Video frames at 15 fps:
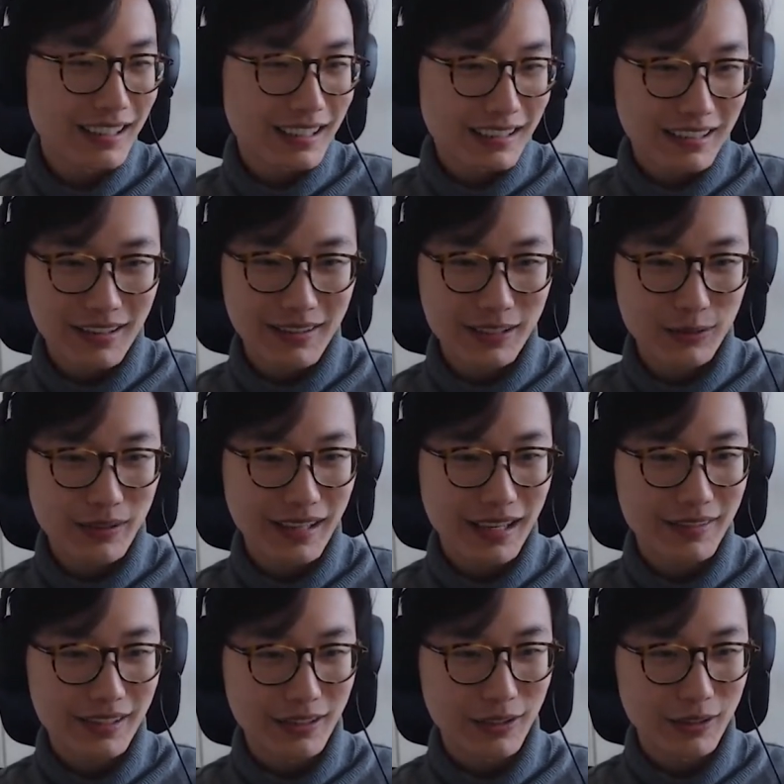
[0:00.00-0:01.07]
you know that's why they have
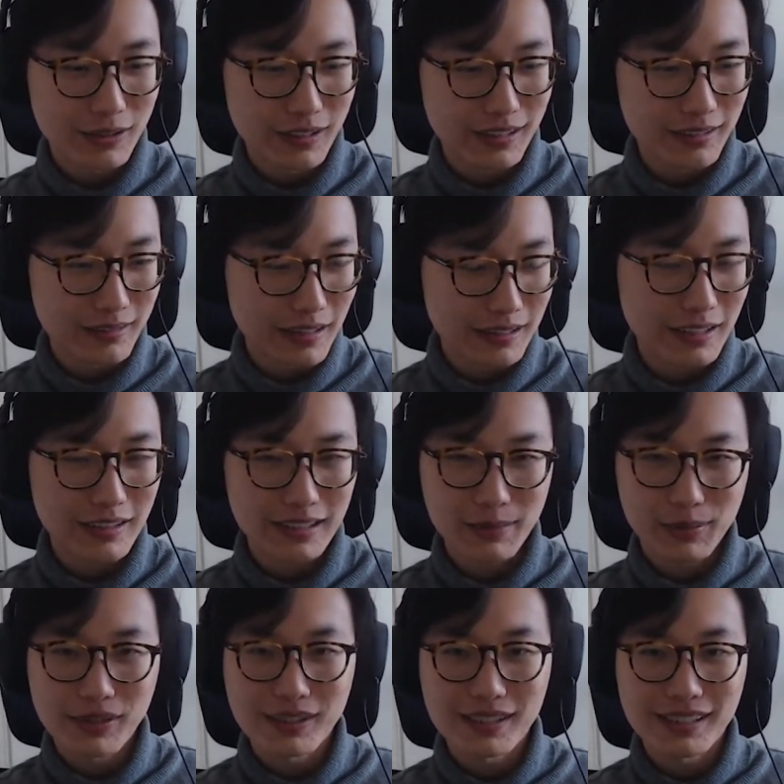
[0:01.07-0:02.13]
like a whole like a delegate
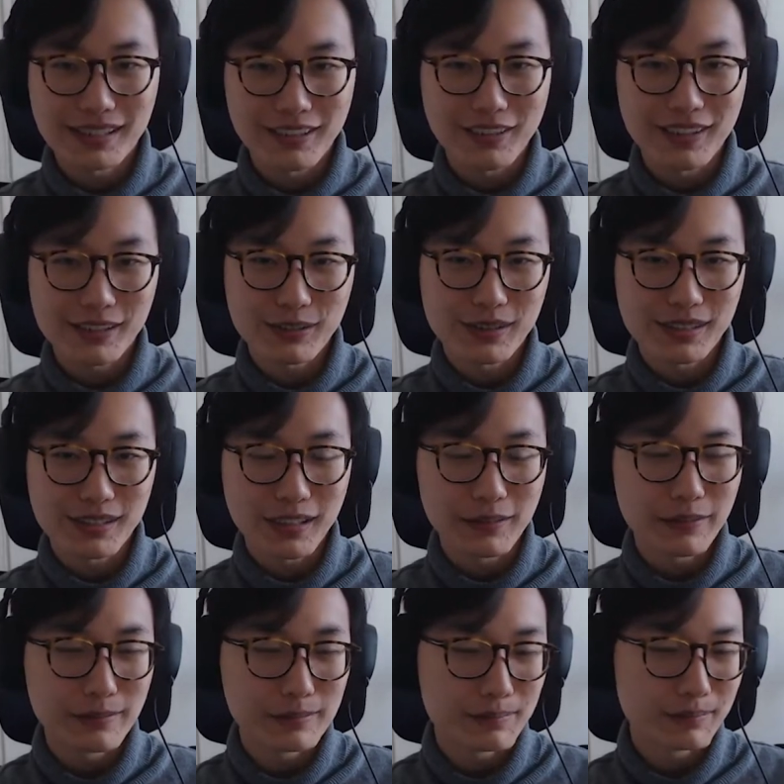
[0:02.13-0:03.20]
process and all that sort of stuff.
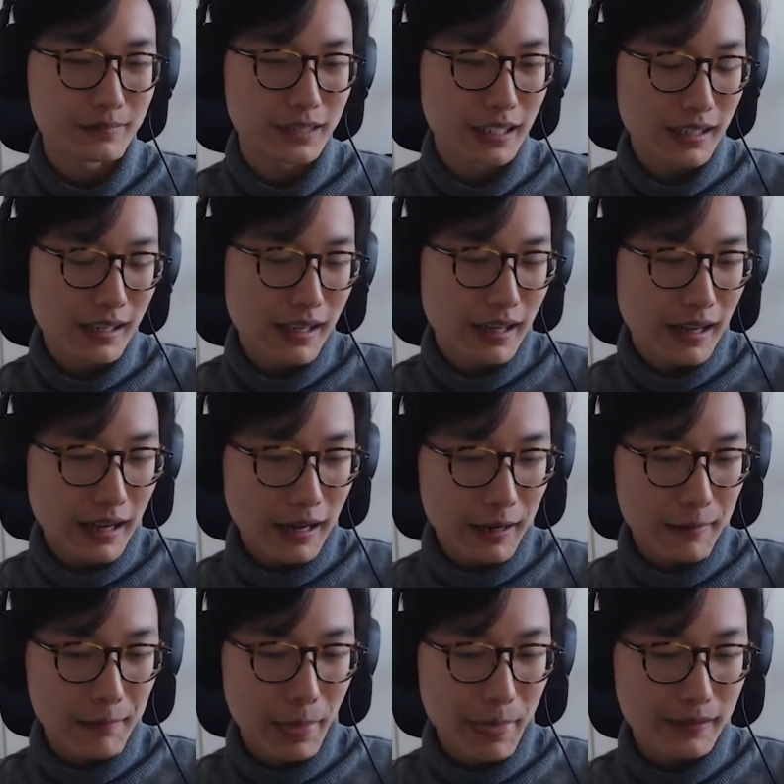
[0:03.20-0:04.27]

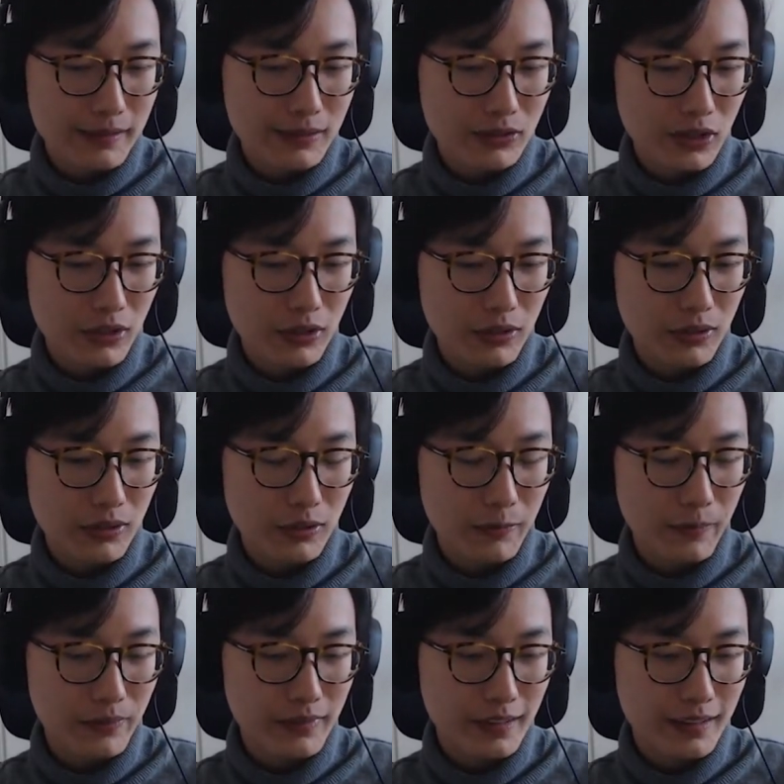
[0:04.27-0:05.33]
Um, so
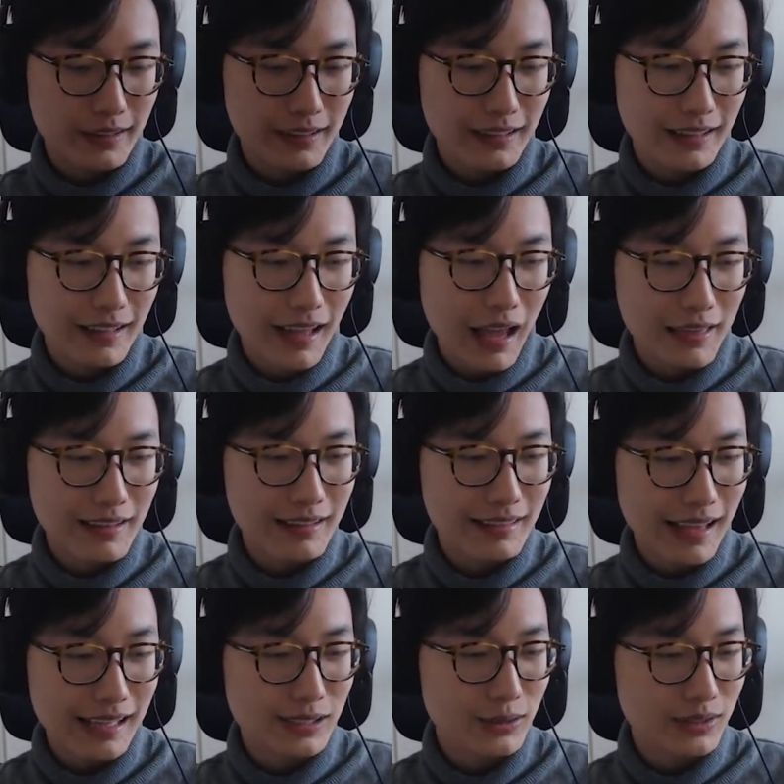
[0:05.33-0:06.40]
I think
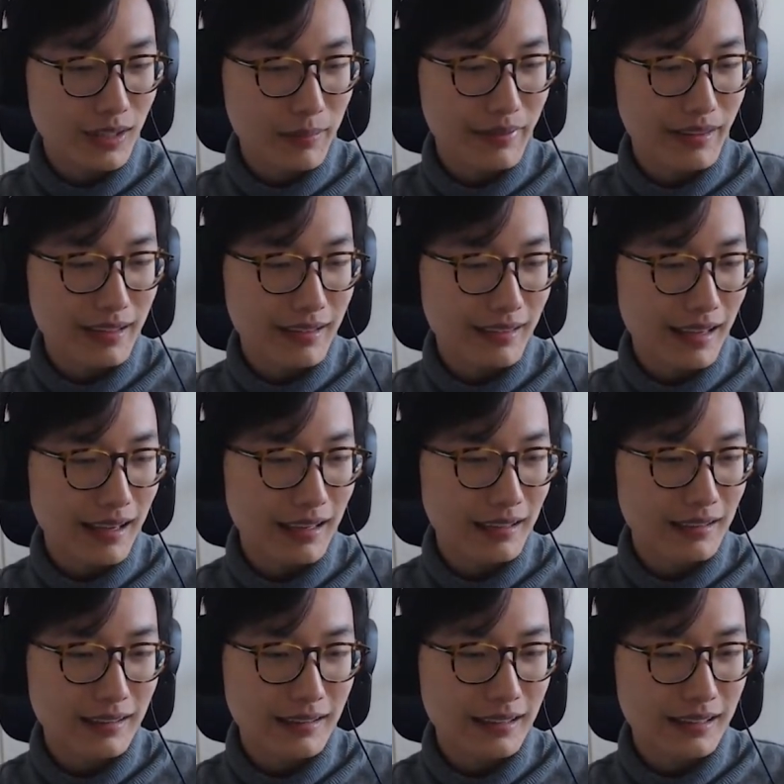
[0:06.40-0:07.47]
that's something
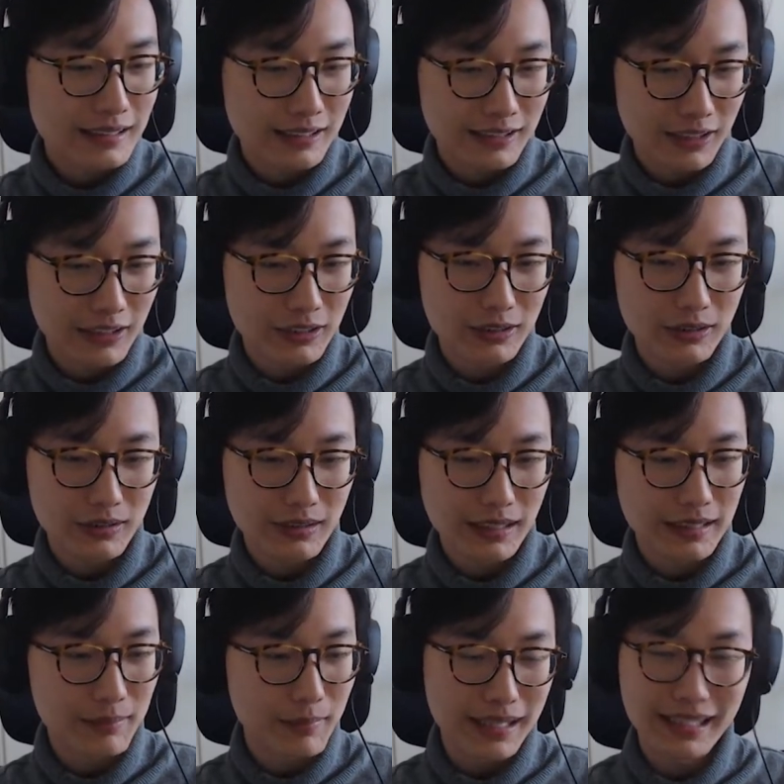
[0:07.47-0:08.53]
that is still
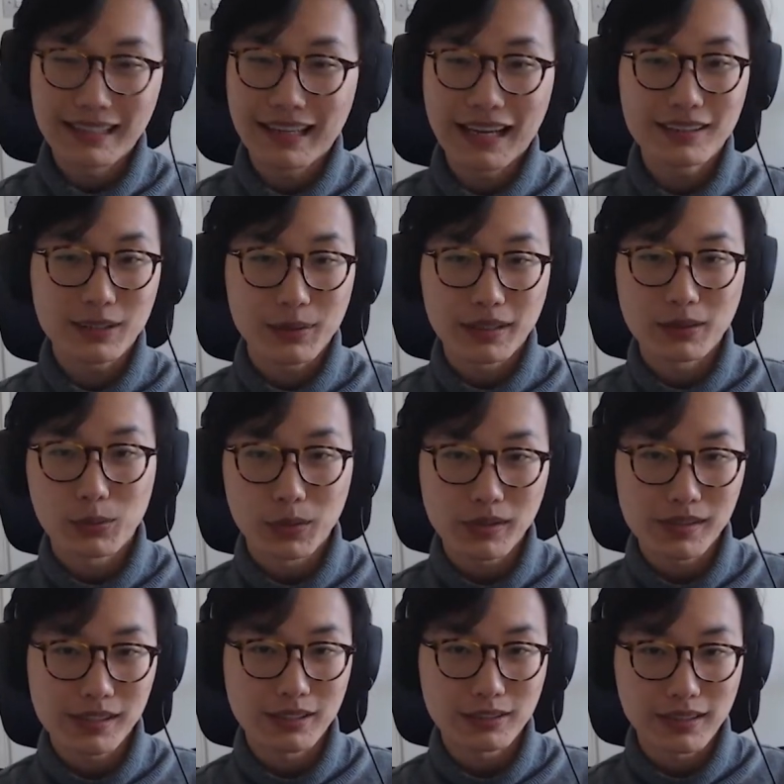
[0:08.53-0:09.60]
like many DAOs around the world are
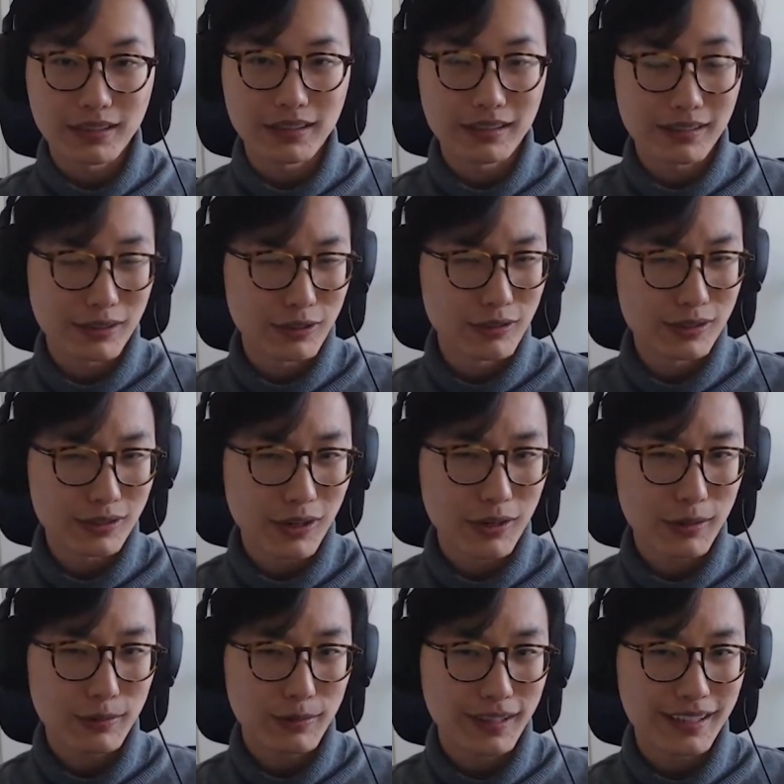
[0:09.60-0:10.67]
still trying to to
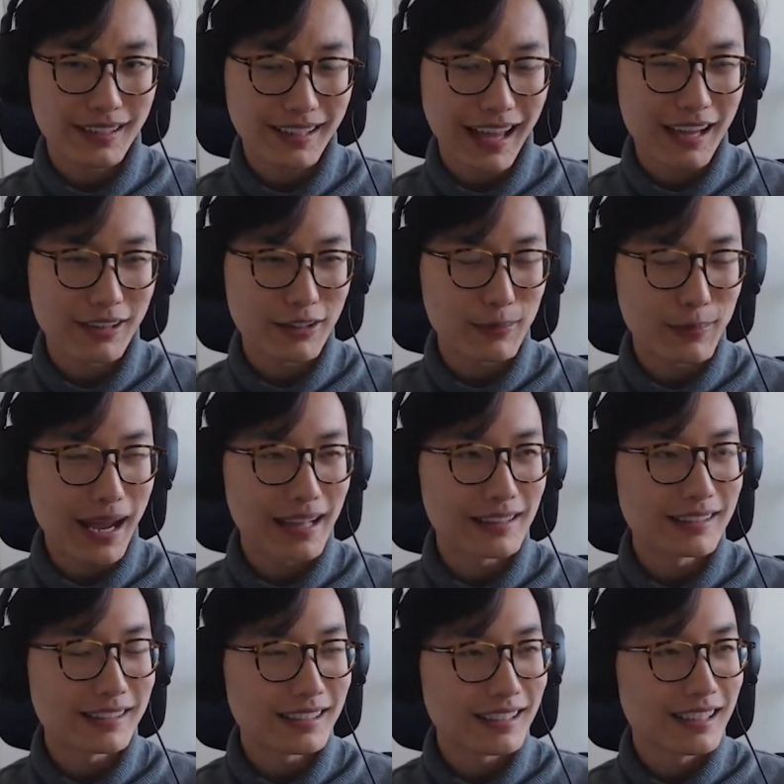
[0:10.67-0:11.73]
solve, right? Like how do you
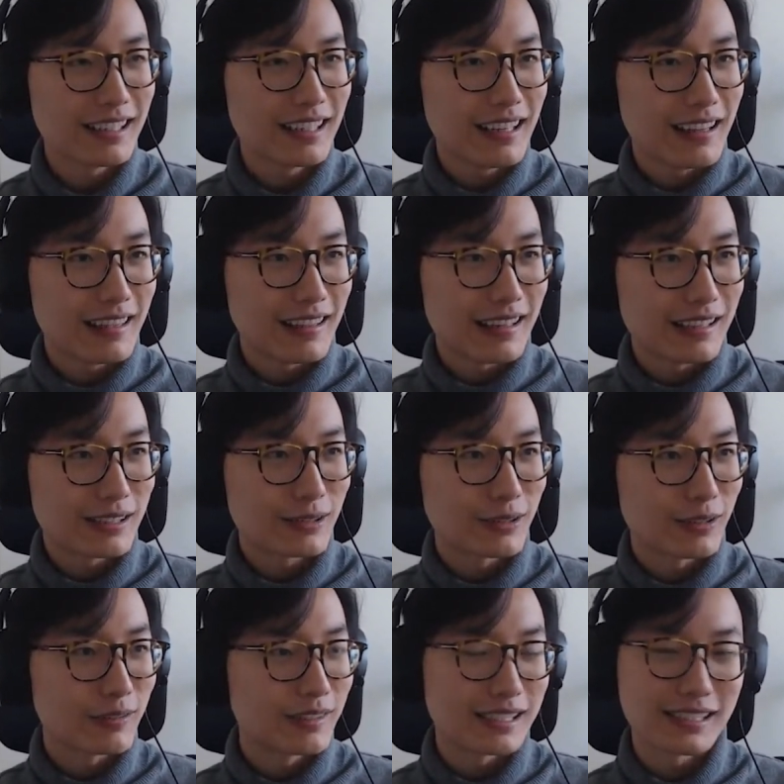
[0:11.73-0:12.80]
balance the sort
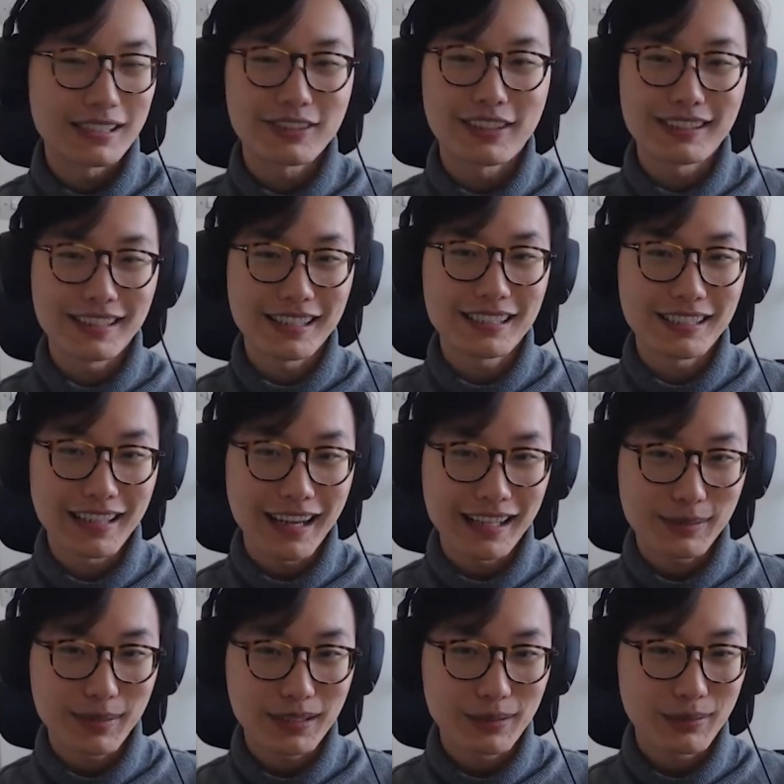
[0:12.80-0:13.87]
of decentralization
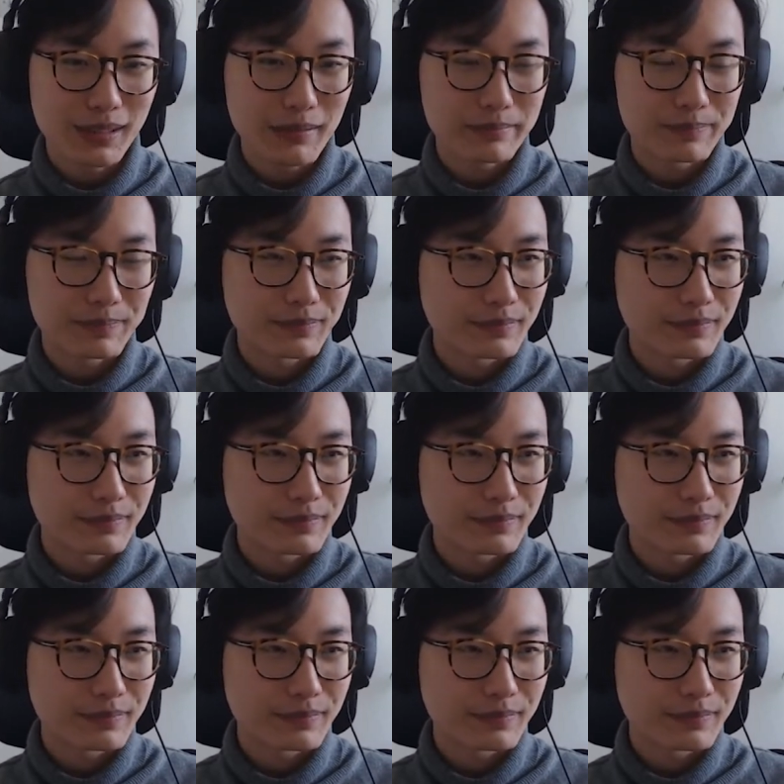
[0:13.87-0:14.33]
aspect of it